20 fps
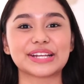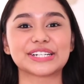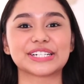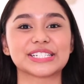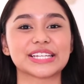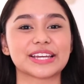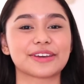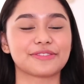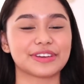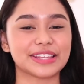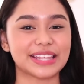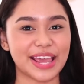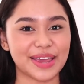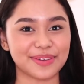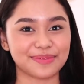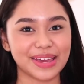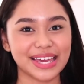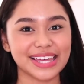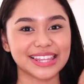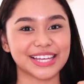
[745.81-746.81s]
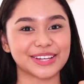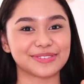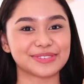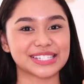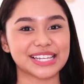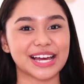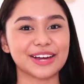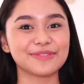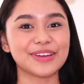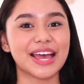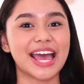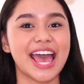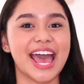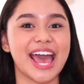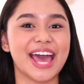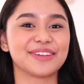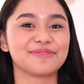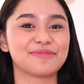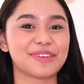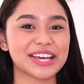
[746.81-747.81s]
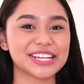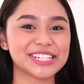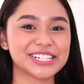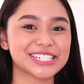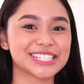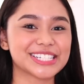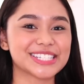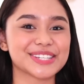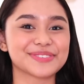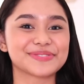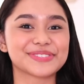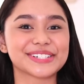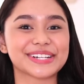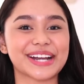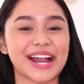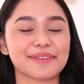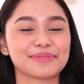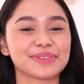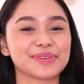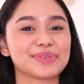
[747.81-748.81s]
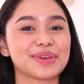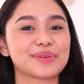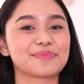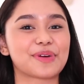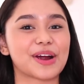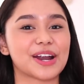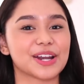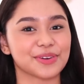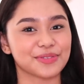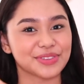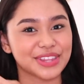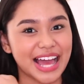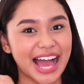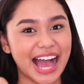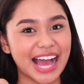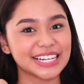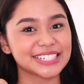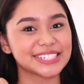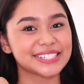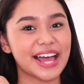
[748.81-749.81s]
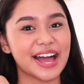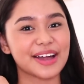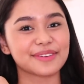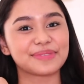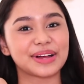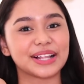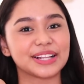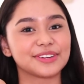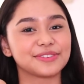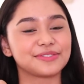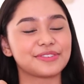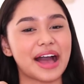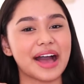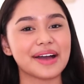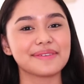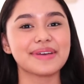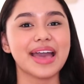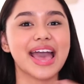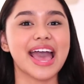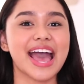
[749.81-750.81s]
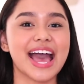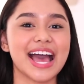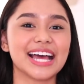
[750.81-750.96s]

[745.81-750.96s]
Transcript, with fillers: make sure to give it a big thumbs up and make sure to subscribe to be part of the hashtag BellaFam